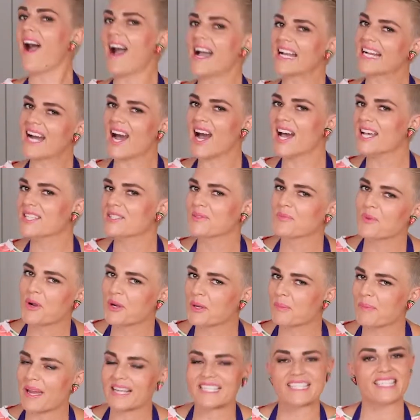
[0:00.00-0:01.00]
Hi guys, and
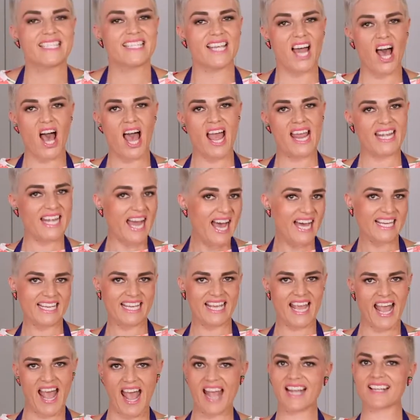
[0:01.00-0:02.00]
welcome back to
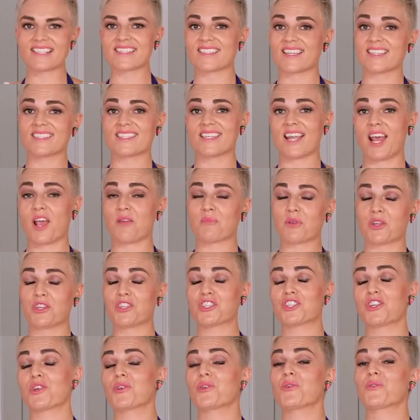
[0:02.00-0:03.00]
9Honey Hacks, and today I'm going to show